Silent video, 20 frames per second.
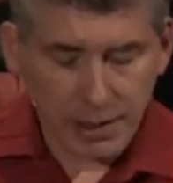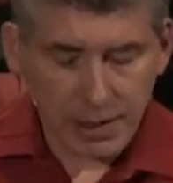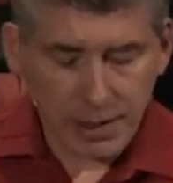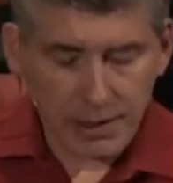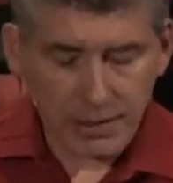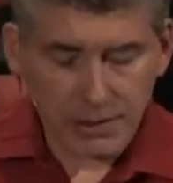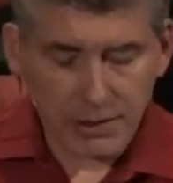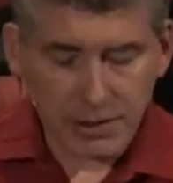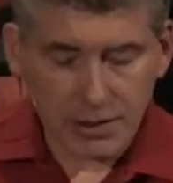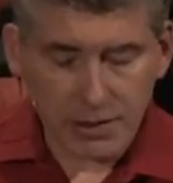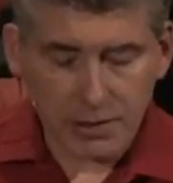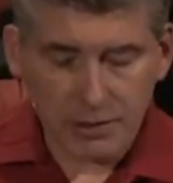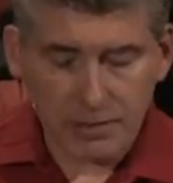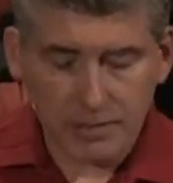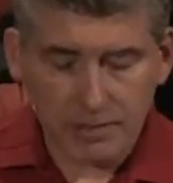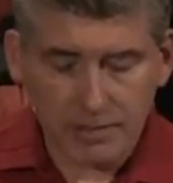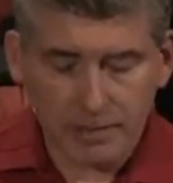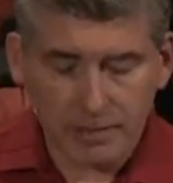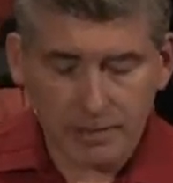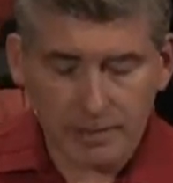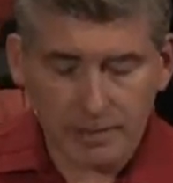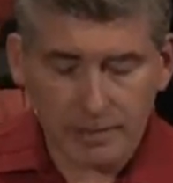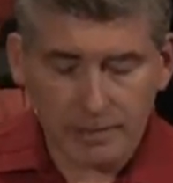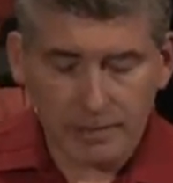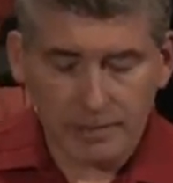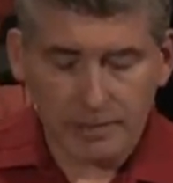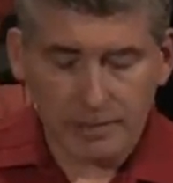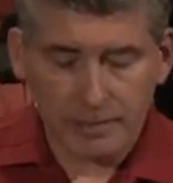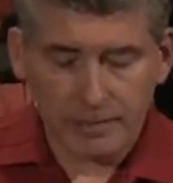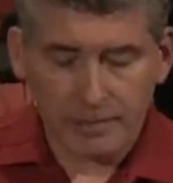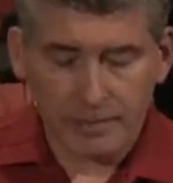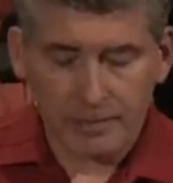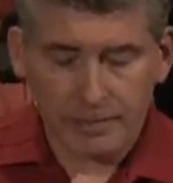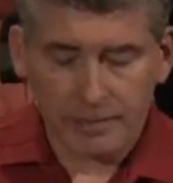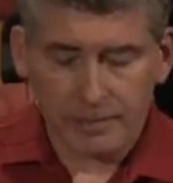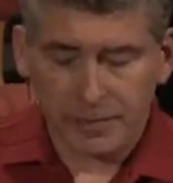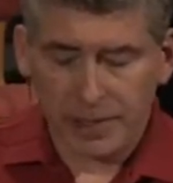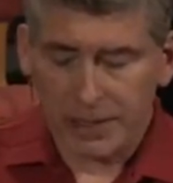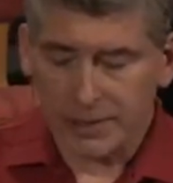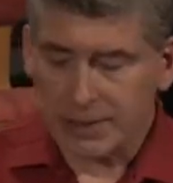And so
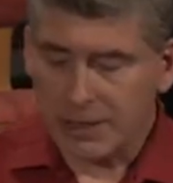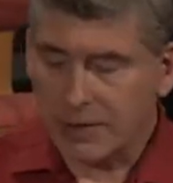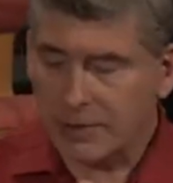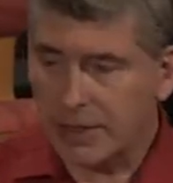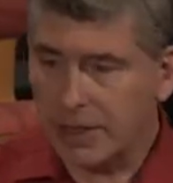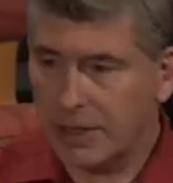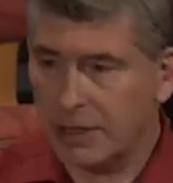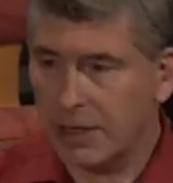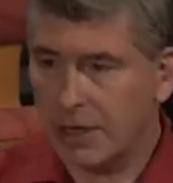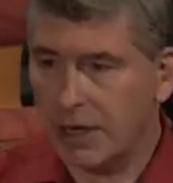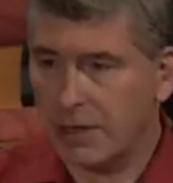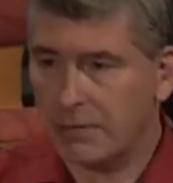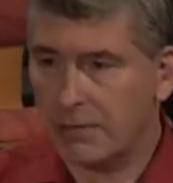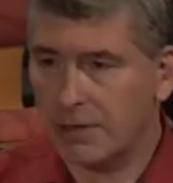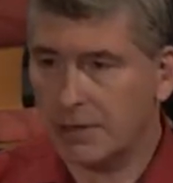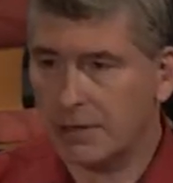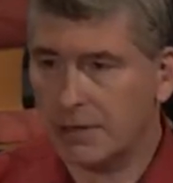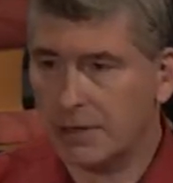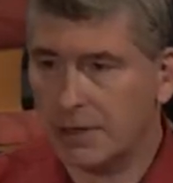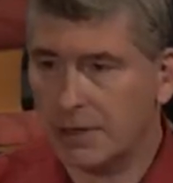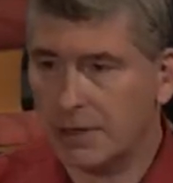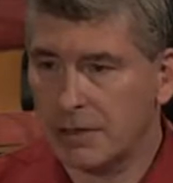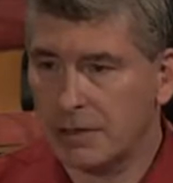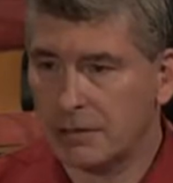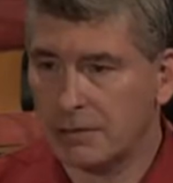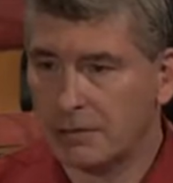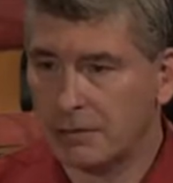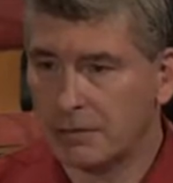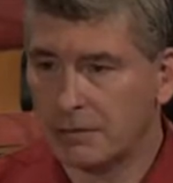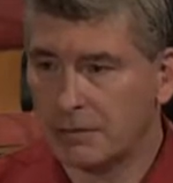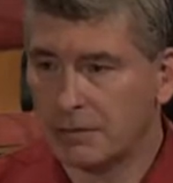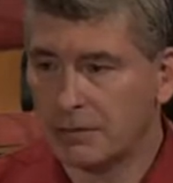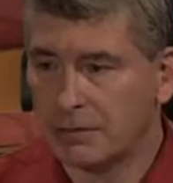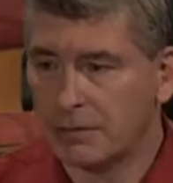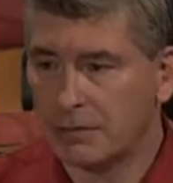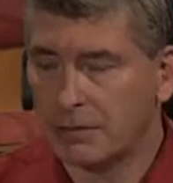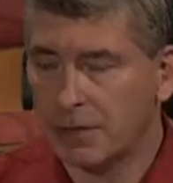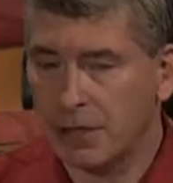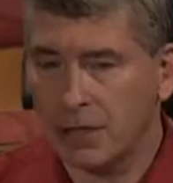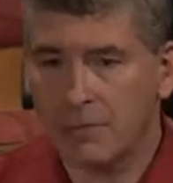that's how they claim that uh,
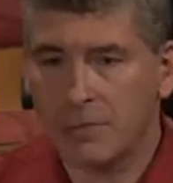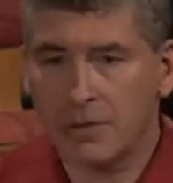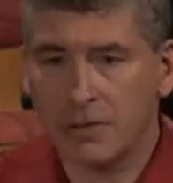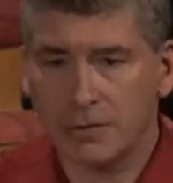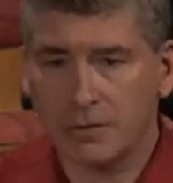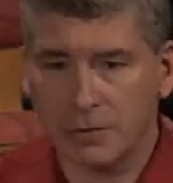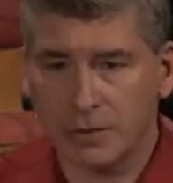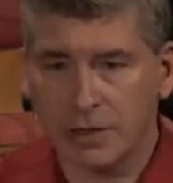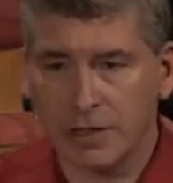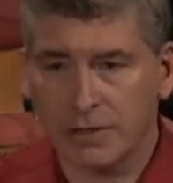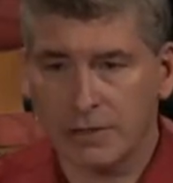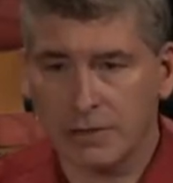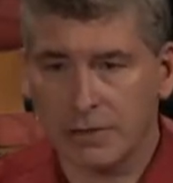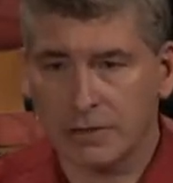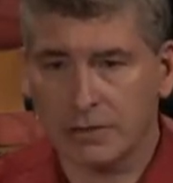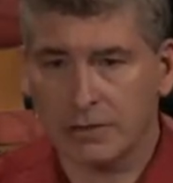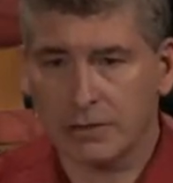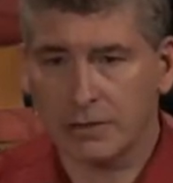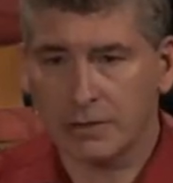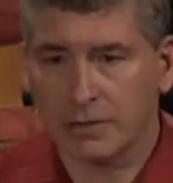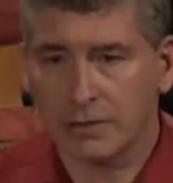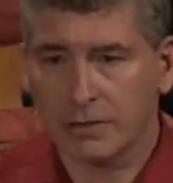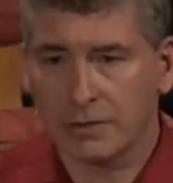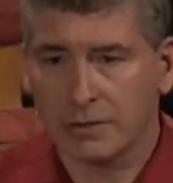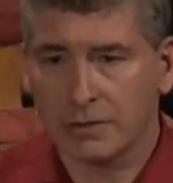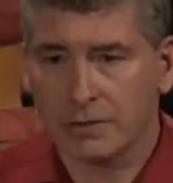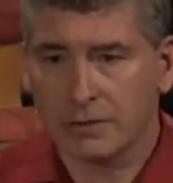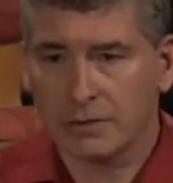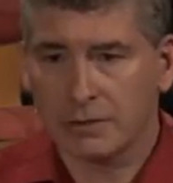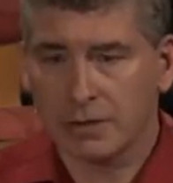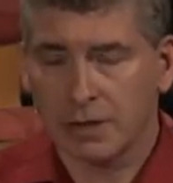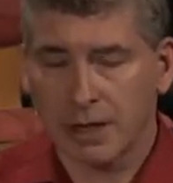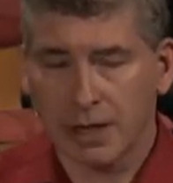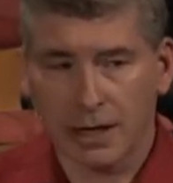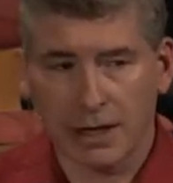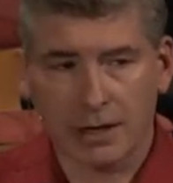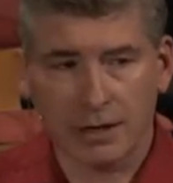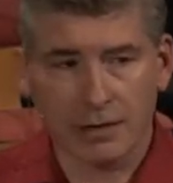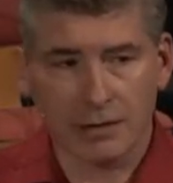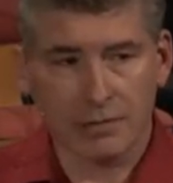human tradition
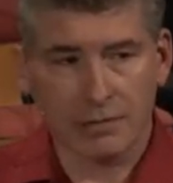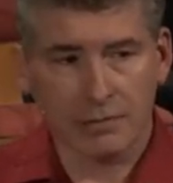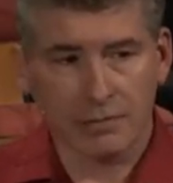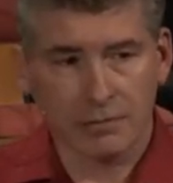can